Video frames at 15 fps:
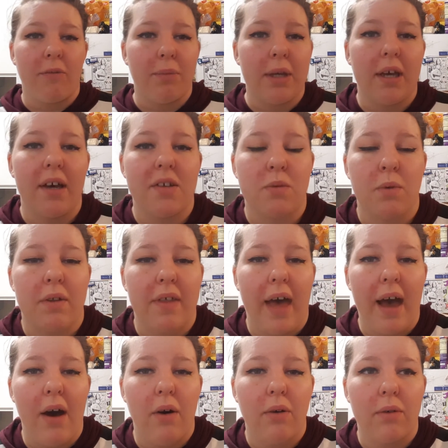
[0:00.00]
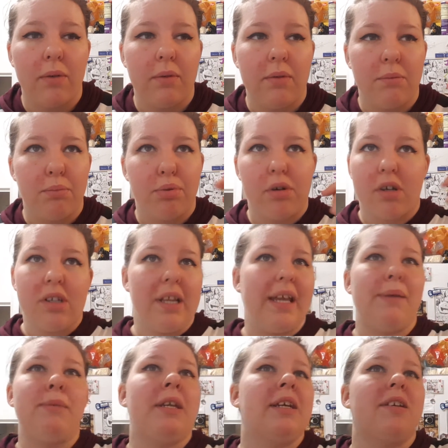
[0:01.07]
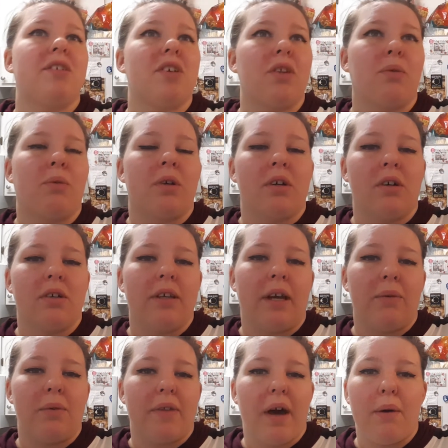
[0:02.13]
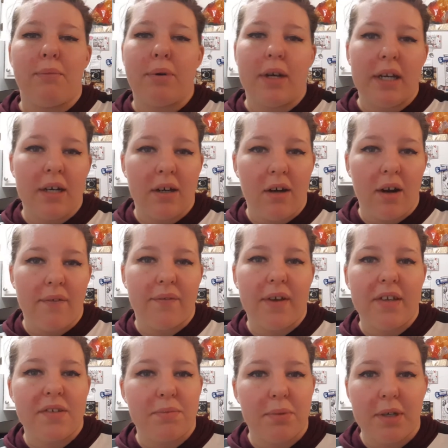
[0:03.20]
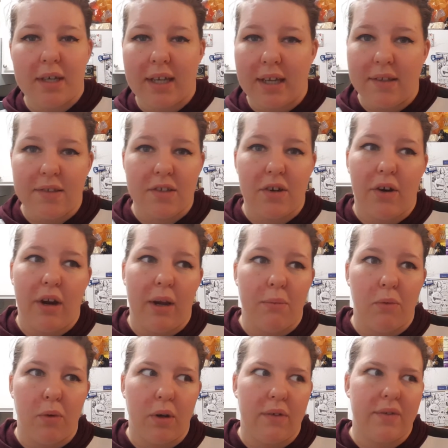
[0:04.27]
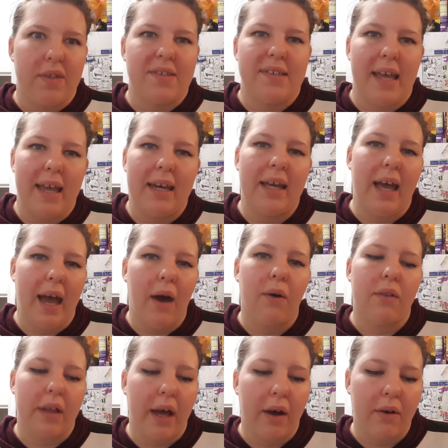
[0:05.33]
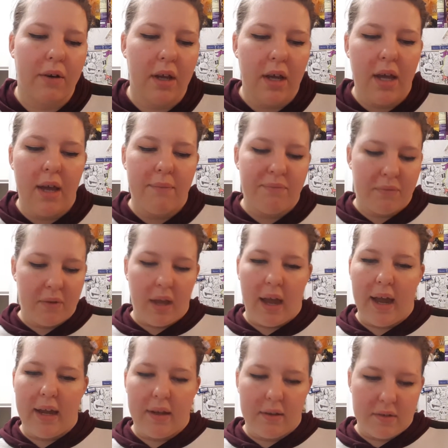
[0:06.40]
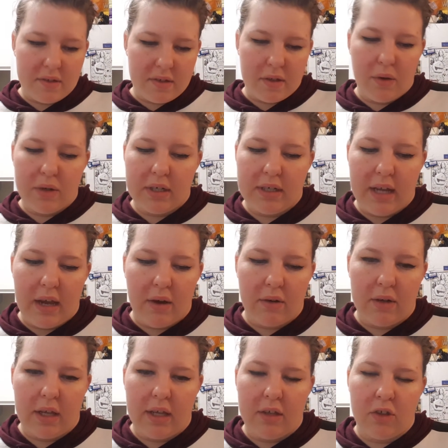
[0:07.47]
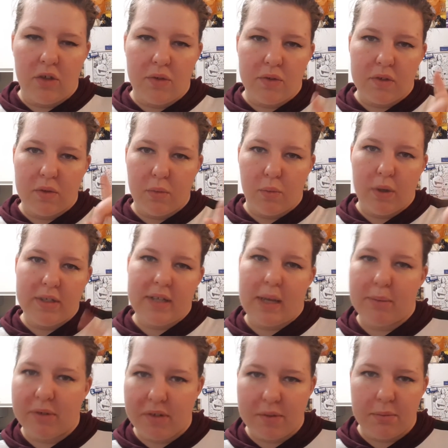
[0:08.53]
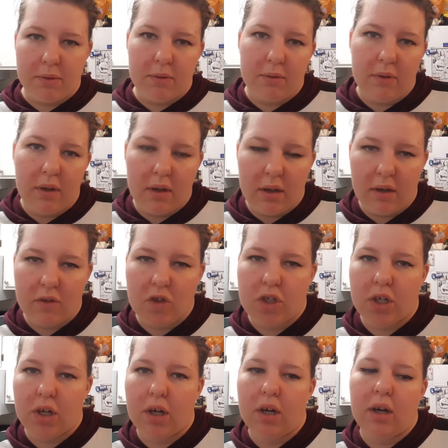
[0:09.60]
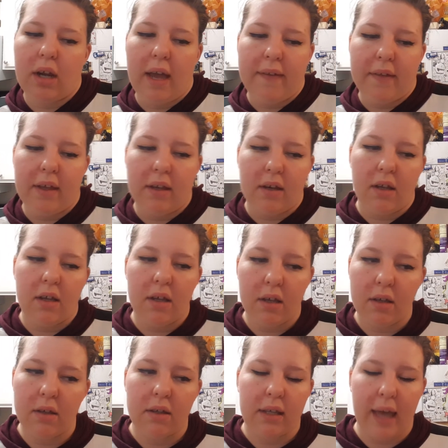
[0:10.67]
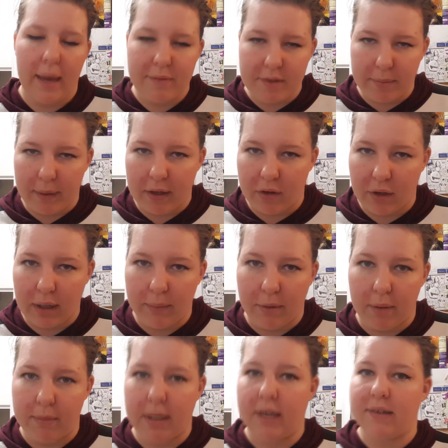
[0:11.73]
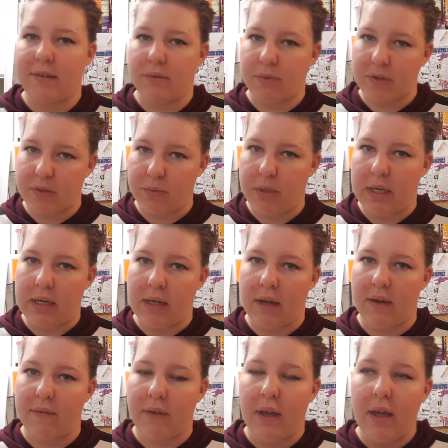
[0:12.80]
because without proclaiming it to the world and without putting it on Facebook, Instagram, or even saying it out loud, I slowed it down and used 1 tablespoon of sugar and then kept my creamer because it was sweet enough.